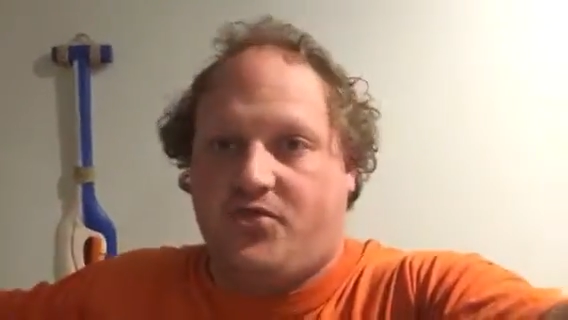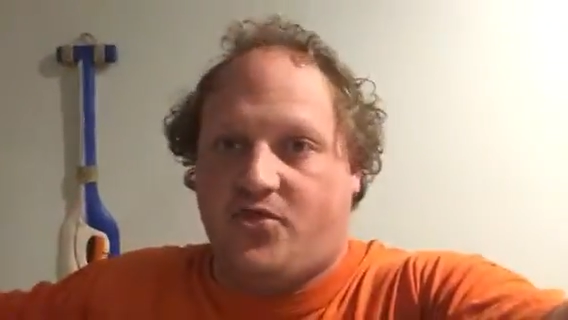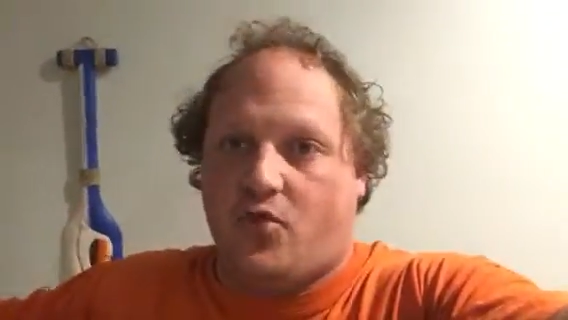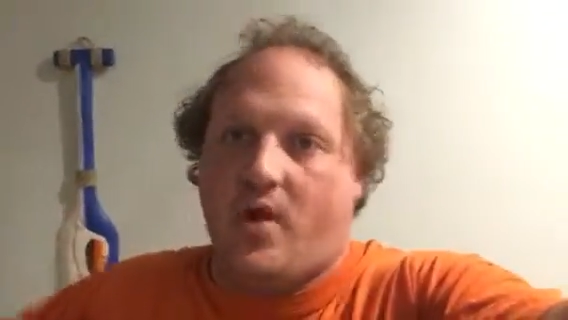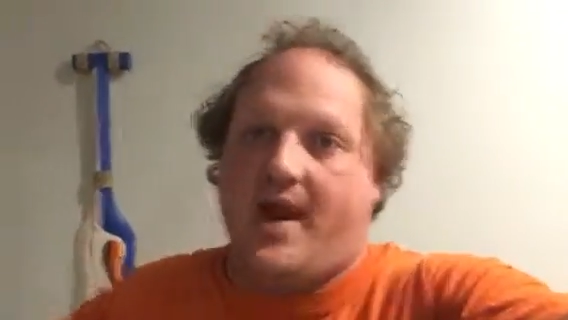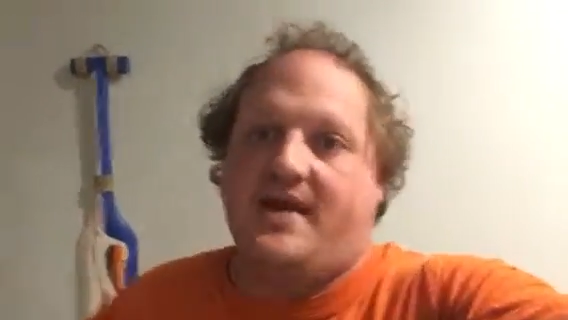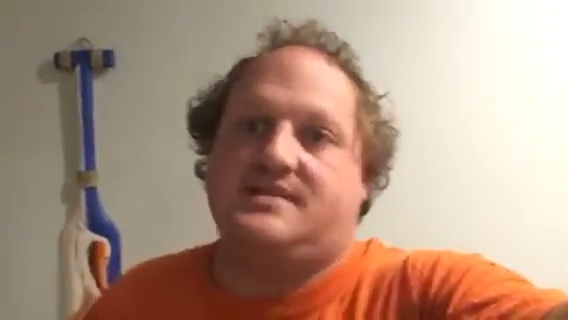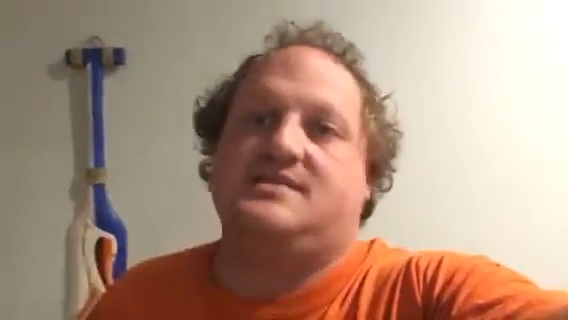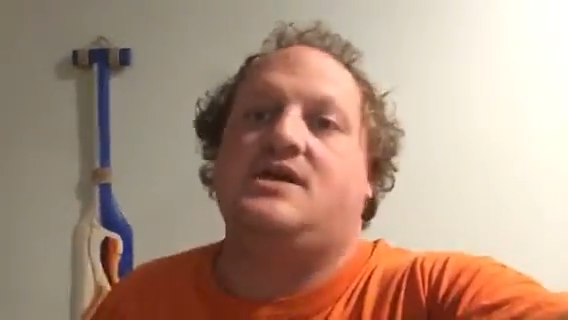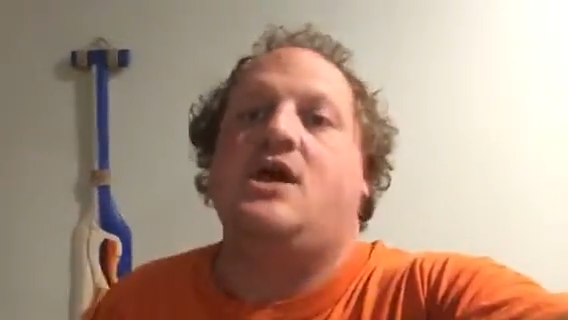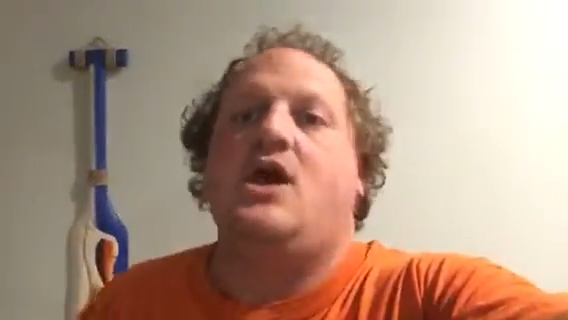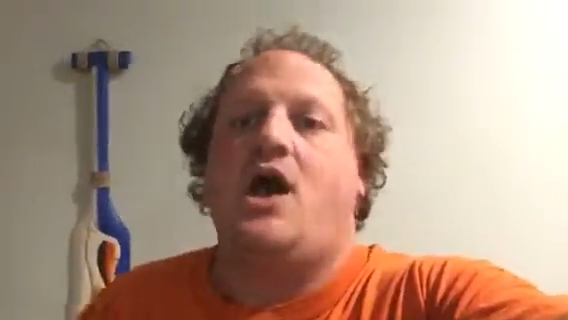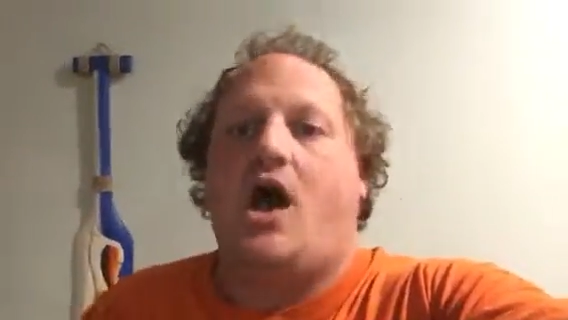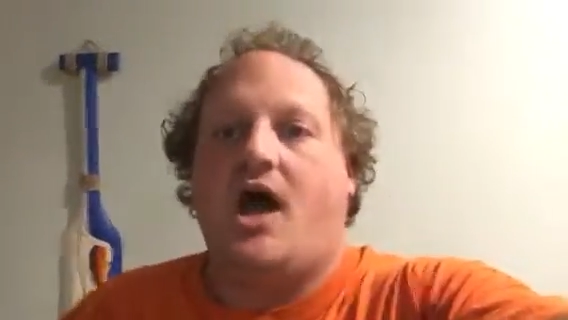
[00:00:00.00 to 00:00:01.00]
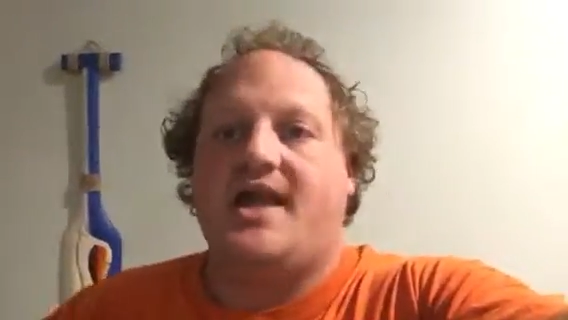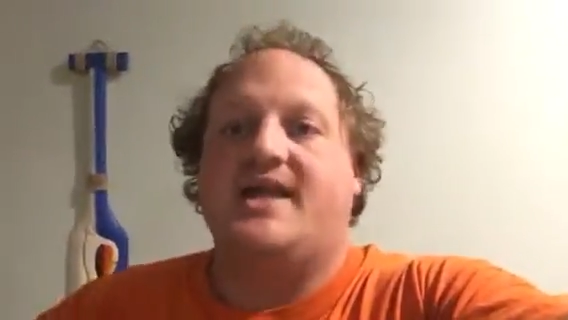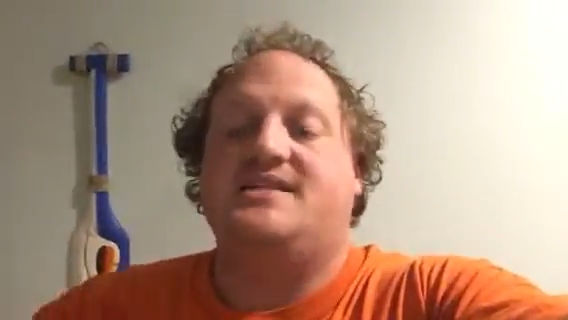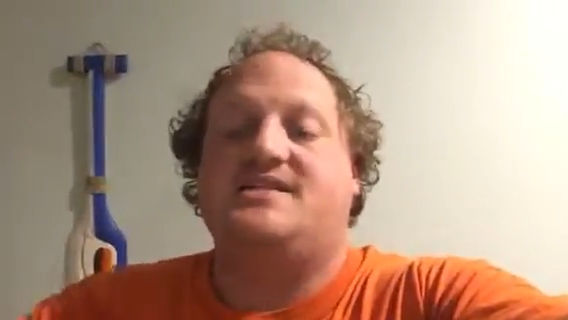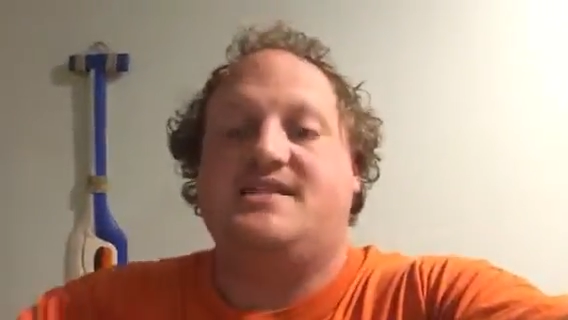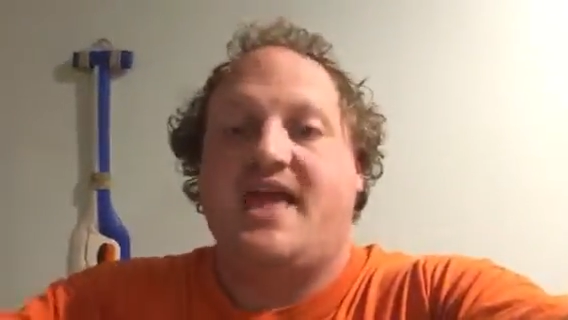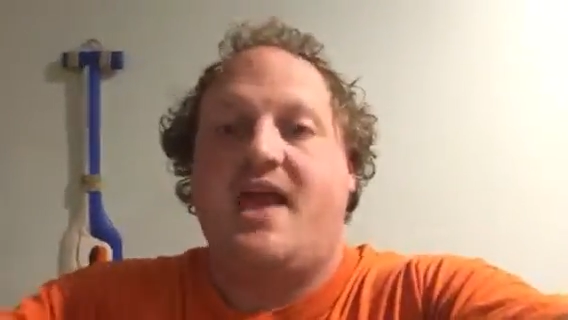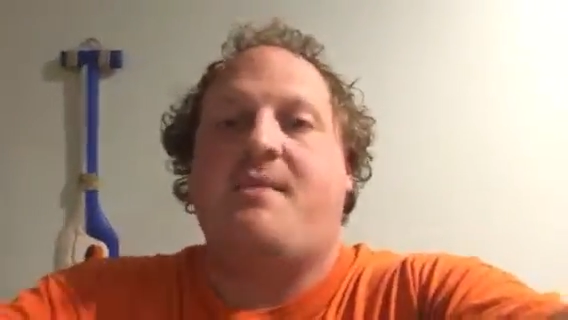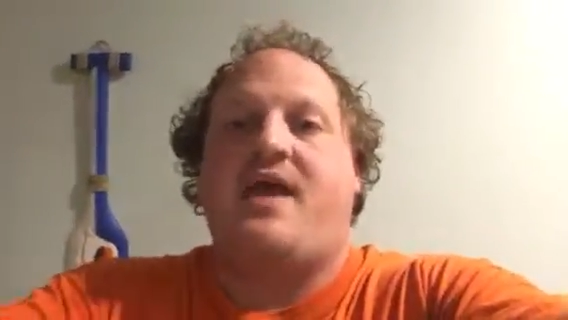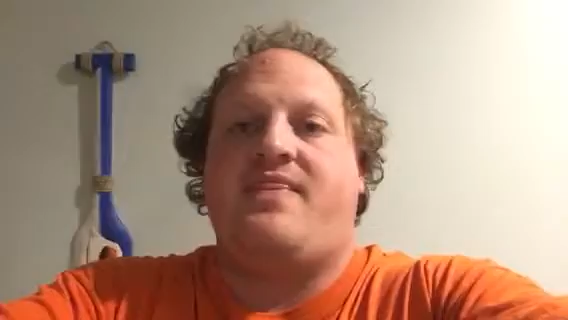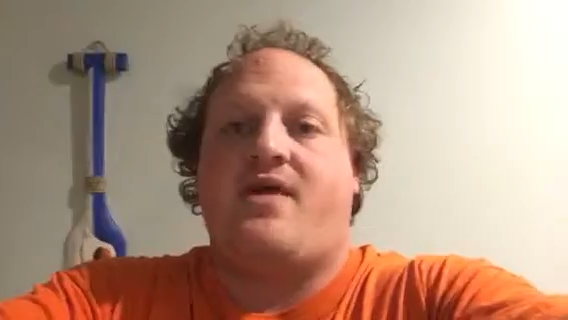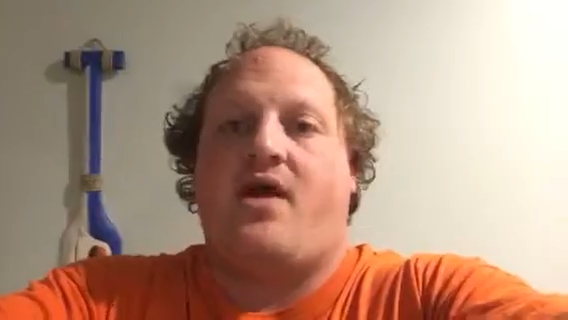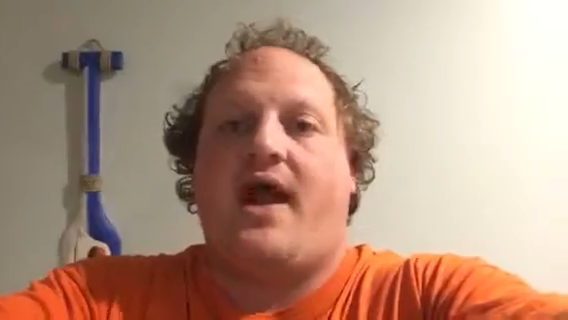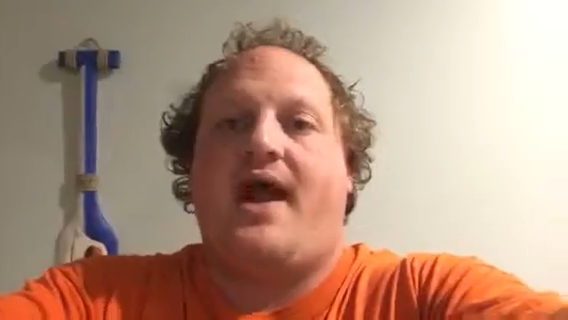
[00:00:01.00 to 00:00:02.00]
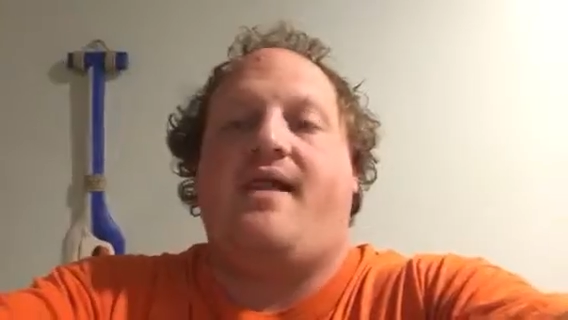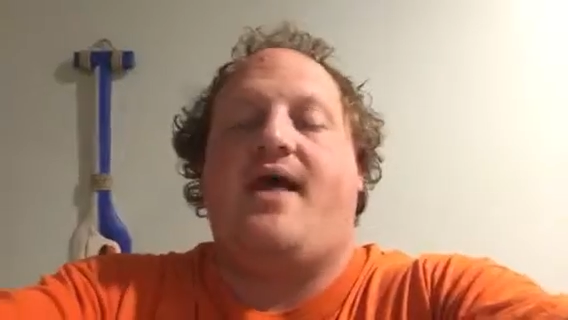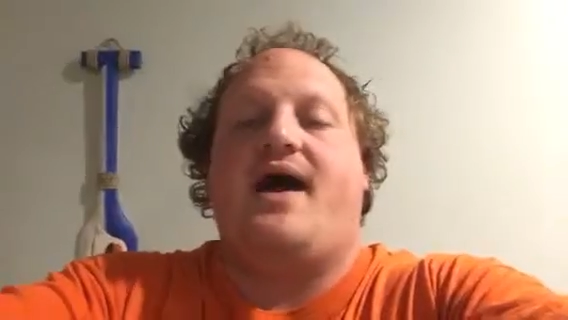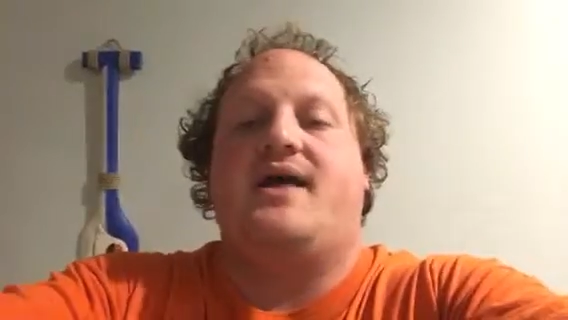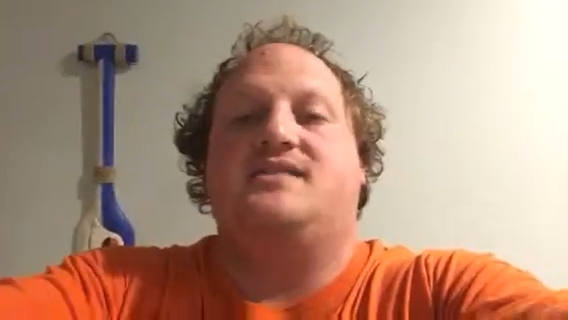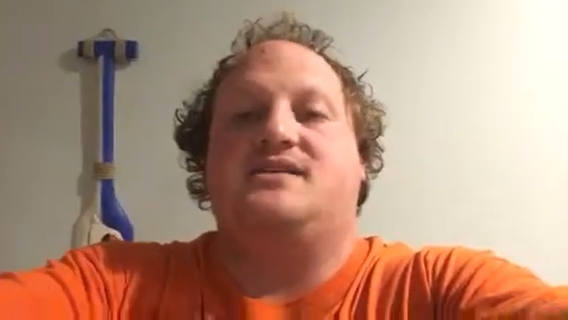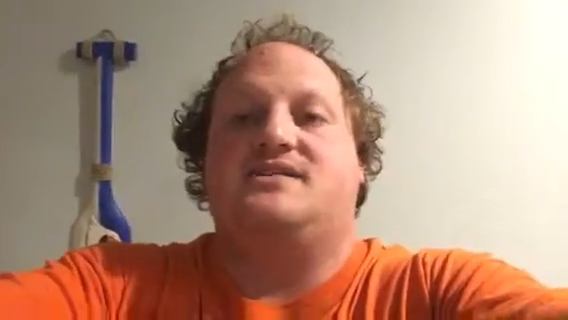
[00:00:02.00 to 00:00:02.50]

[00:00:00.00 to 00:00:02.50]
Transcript: threats against them and their allies.